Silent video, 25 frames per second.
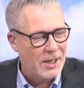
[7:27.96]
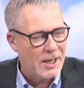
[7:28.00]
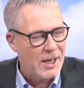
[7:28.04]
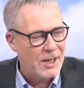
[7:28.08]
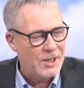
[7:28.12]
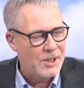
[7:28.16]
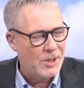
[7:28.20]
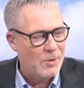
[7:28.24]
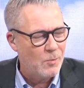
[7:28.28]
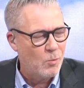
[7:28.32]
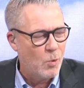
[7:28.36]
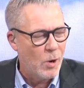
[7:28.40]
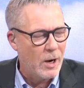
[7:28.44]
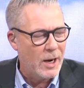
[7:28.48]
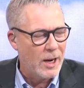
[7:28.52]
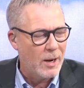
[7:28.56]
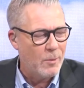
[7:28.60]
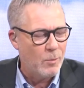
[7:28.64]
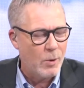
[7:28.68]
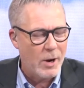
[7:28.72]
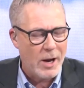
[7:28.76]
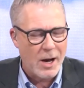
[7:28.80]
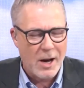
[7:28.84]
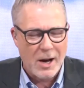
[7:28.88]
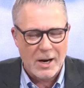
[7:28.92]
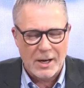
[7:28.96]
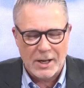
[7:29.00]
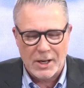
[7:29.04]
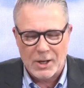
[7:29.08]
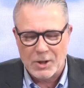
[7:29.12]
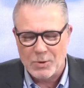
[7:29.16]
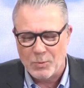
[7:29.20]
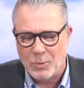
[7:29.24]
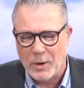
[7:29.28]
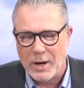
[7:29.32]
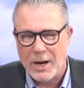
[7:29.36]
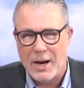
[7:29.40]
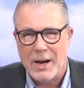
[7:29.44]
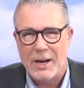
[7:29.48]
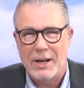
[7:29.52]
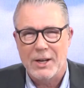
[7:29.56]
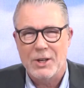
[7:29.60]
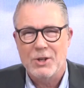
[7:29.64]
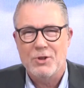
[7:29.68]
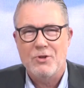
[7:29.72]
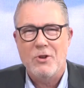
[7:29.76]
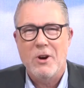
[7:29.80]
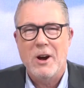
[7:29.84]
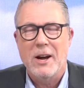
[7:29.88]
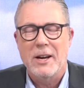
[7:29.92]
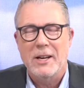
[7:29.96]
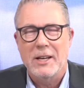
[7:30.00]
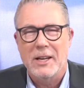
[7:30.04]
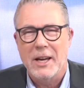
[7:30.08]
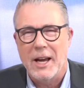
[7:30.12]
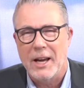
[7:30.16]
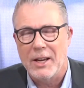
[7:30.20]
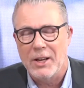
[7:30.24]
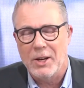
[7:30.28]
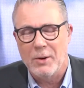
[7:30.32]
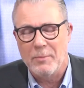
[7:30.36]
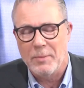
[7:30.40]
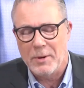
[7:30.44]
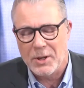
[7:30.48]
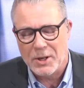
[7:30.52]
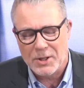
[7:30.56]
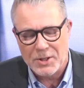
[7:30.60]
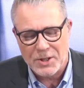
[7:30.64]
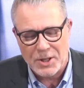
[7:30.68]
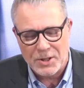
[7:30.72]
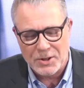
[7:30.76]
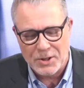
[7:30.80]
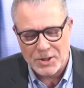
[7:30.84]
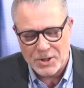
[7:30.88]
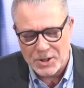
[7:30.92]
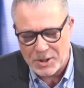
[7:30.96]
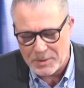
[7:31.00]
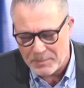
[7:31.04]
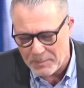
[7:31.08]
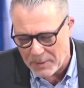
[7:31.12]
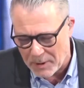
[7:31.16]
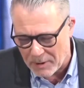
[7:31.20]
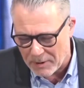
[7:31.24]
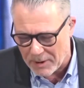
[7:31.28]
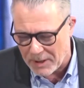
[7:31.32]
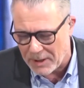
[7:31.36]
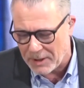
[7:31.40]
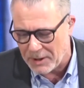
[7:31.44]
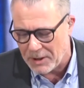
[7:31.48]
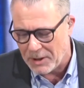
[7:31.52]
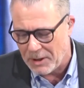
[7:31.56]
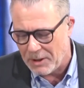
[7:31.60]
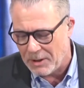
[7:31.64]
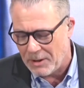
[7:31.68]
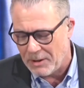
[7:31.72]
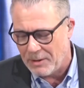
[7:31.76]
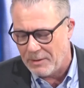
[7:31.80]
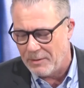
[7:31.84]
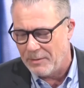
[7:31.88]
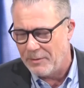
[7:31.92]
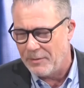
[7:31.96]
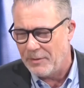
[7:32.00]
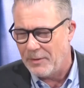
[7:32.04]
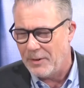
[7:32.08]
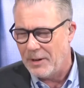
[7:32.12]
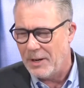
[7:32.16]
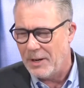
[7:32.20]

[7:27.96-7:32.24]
Listen, William, we are gonna try and get you, because in the spirit of